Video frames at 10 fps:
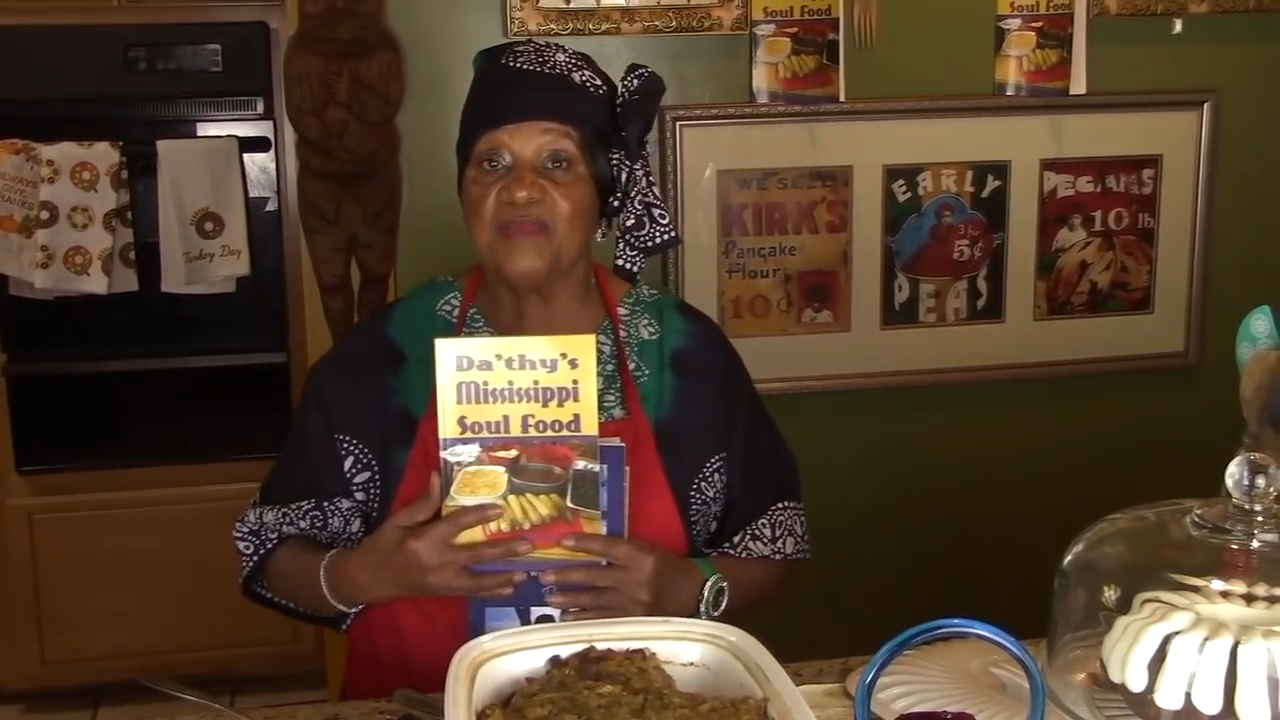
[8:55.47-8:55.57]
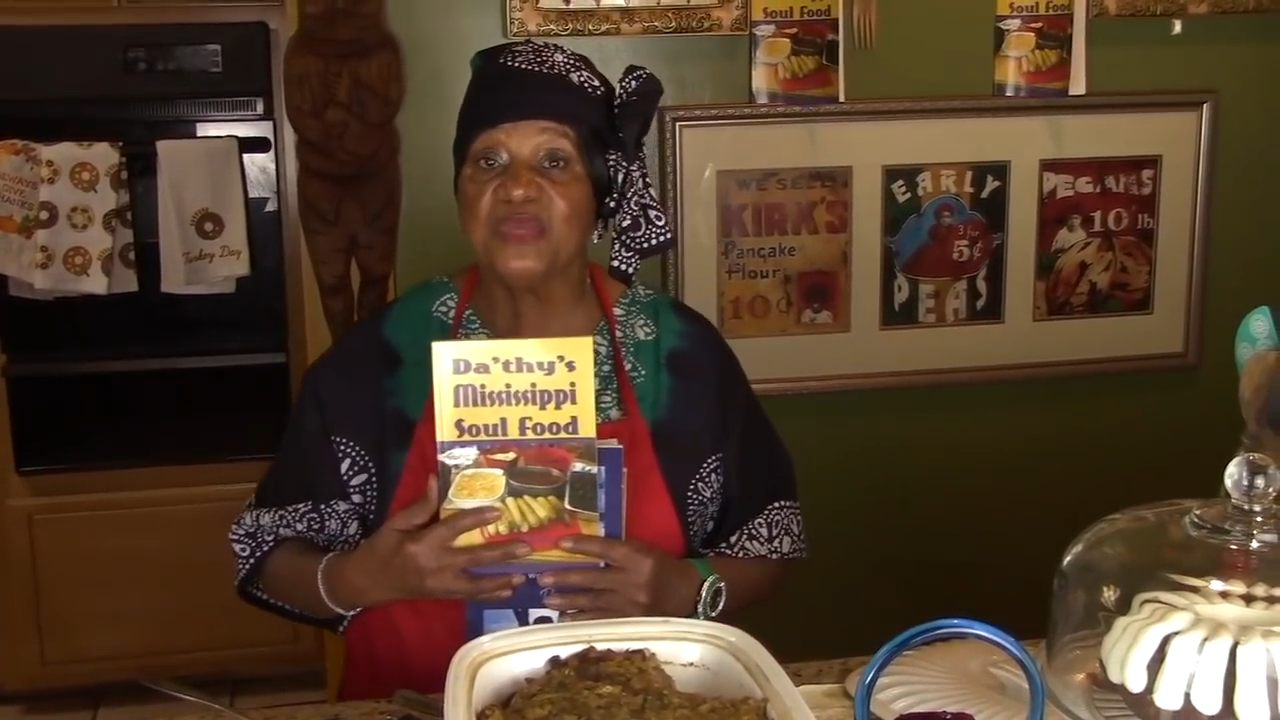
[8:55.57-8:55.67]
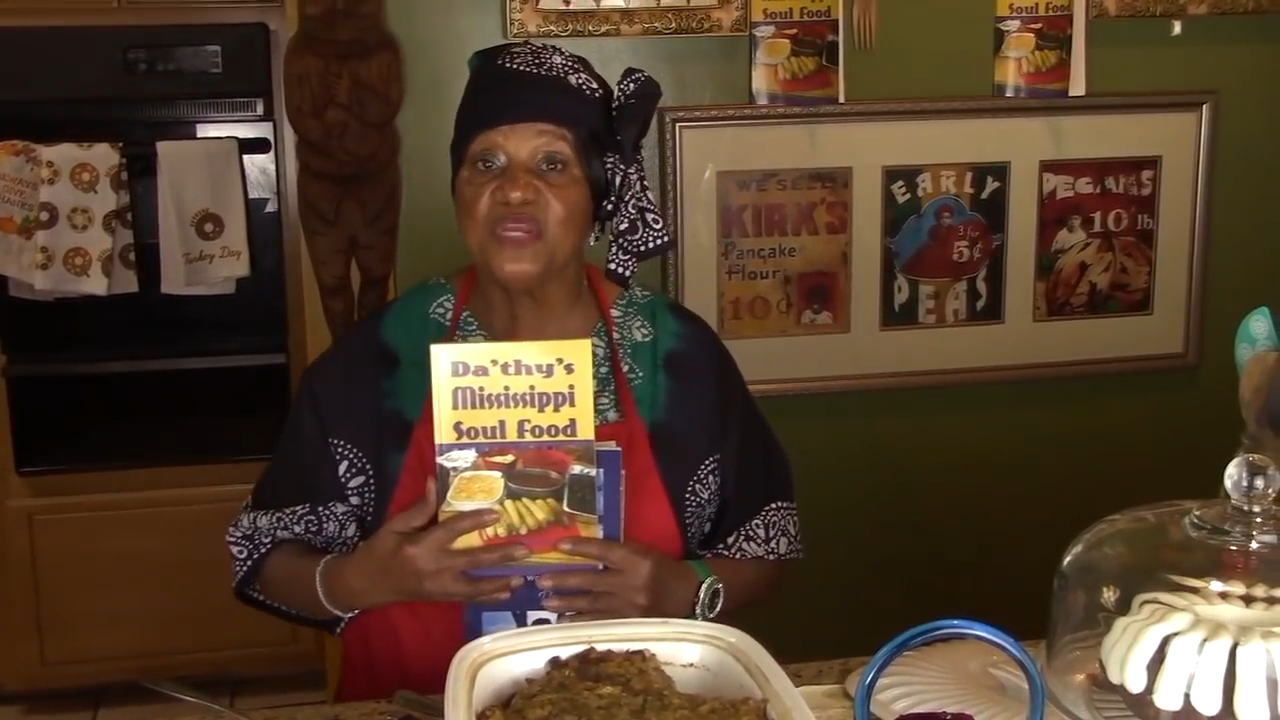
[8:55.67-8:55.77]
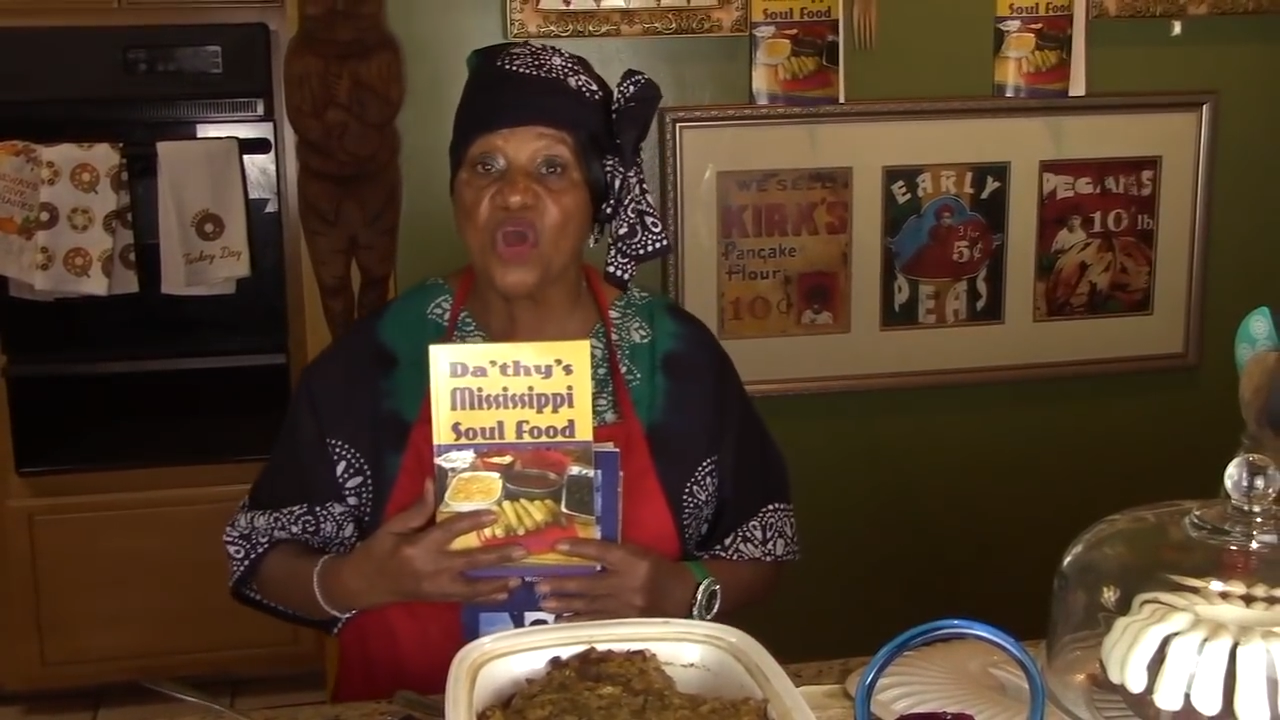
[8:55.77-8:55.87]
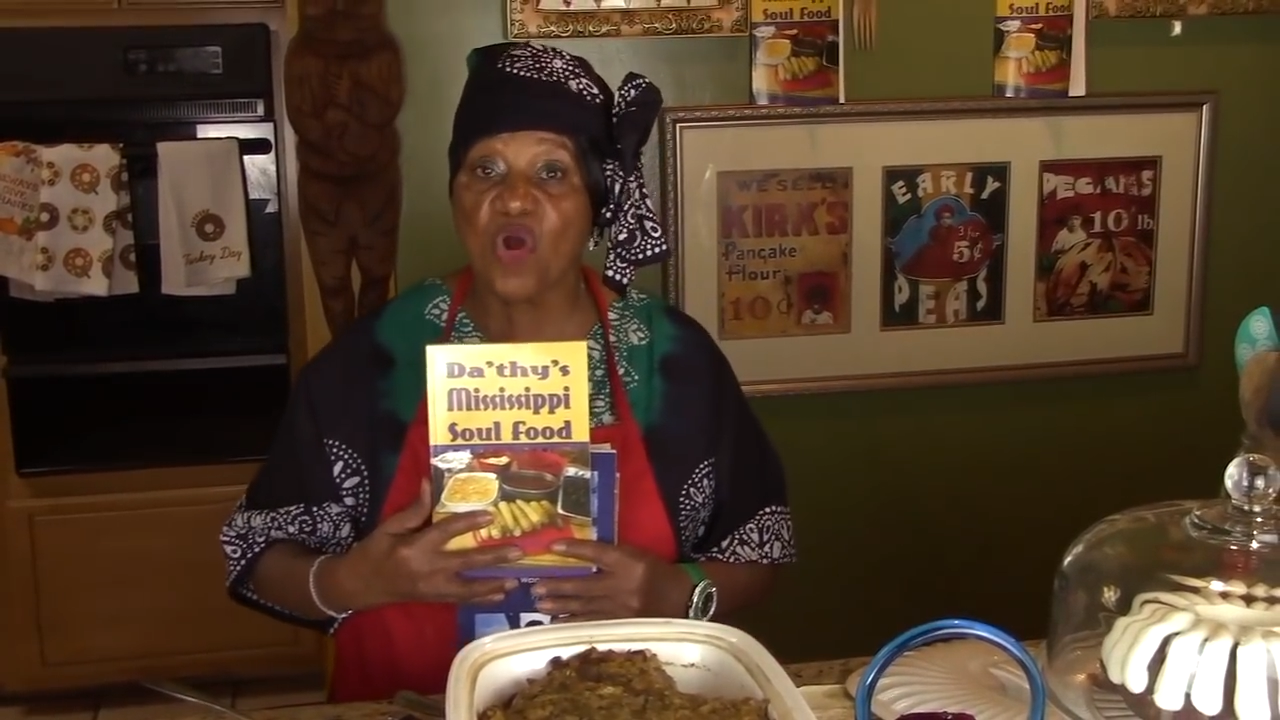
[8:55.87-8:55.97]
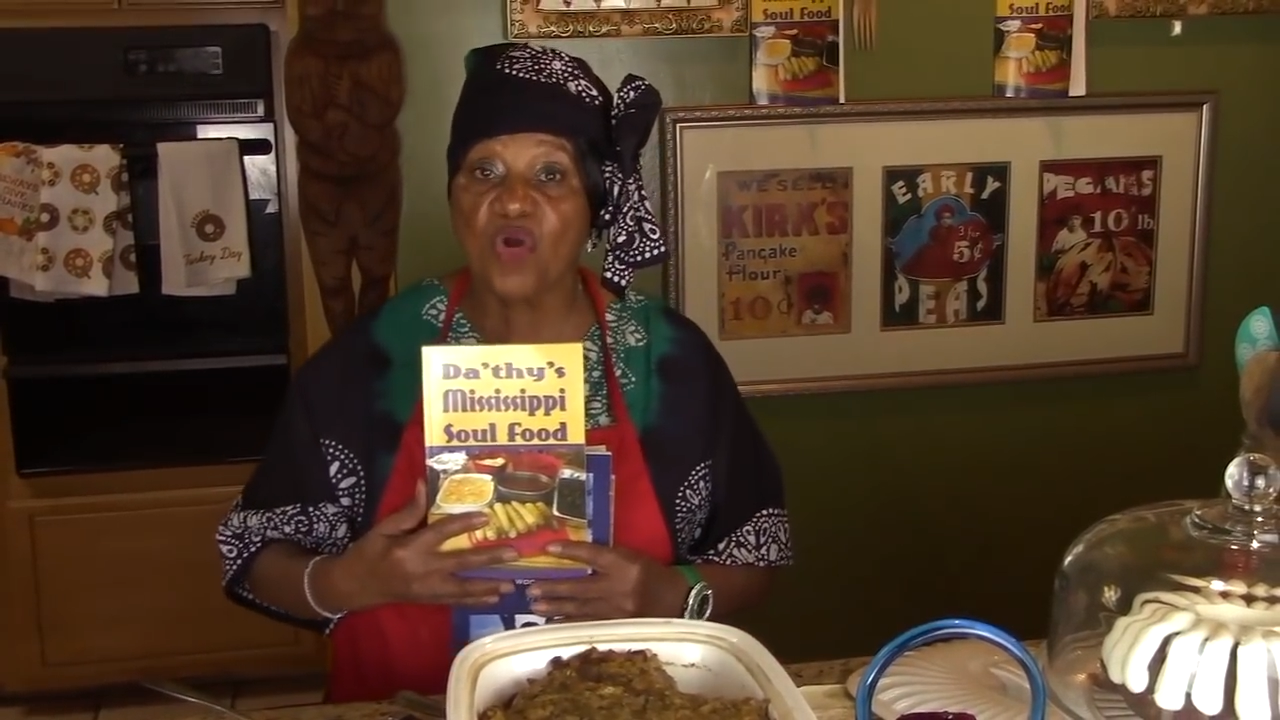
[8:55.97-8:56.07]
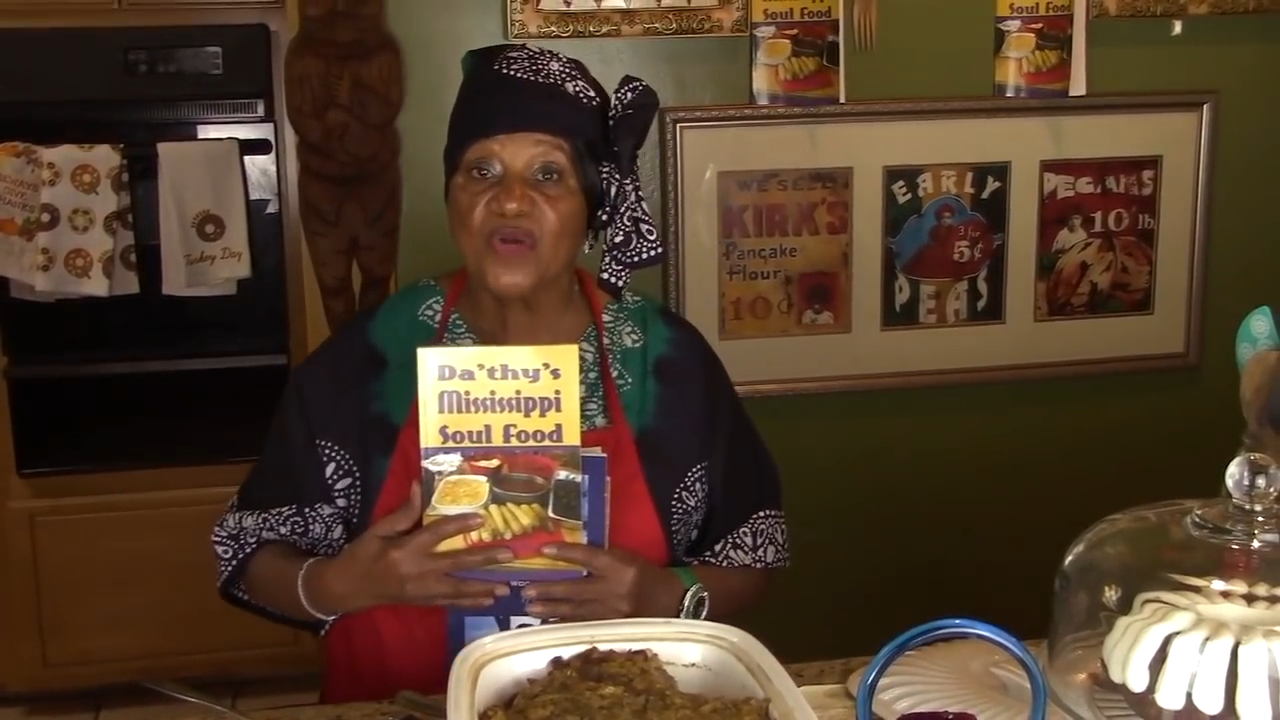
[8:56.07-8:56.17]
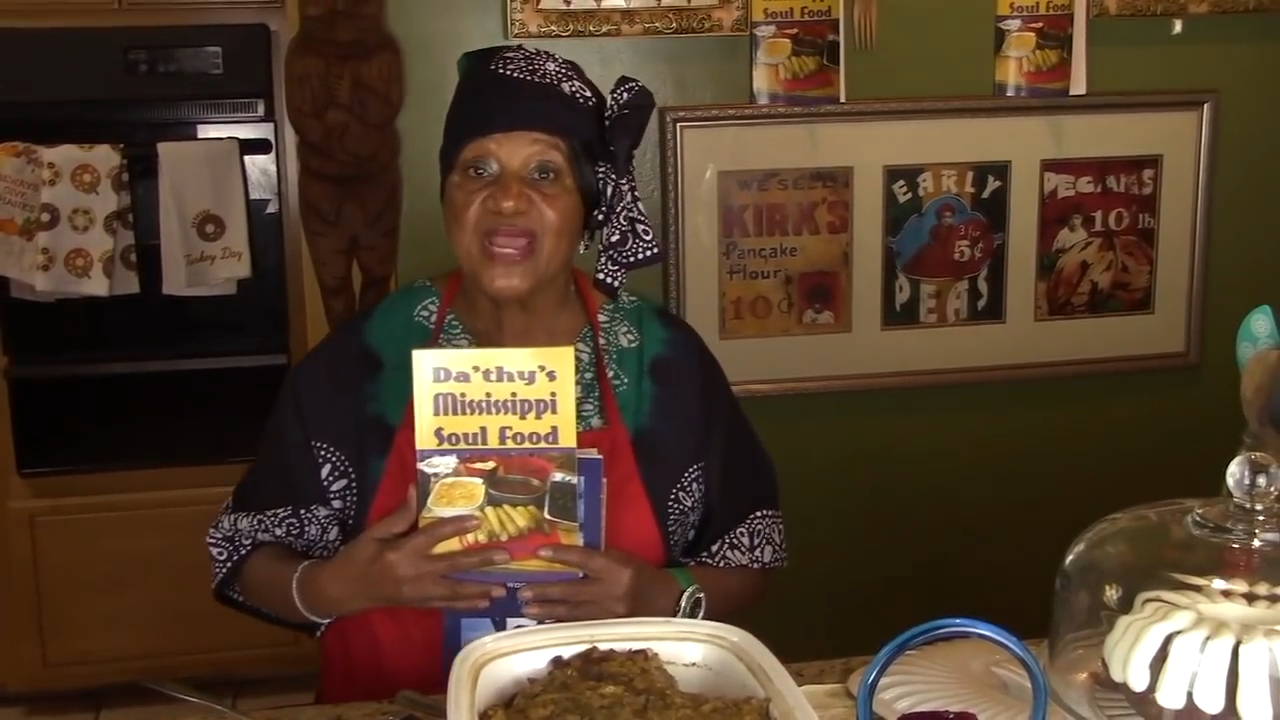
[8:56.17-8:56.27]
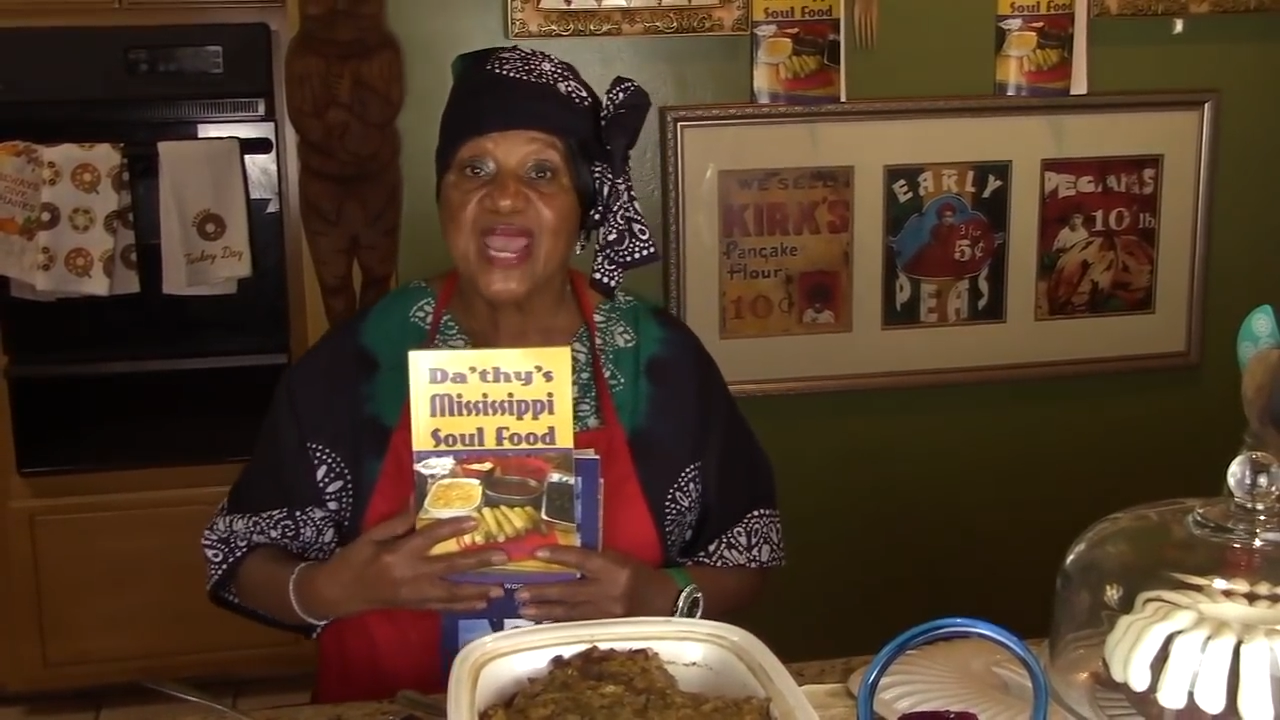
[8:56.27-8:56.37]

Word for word: me know.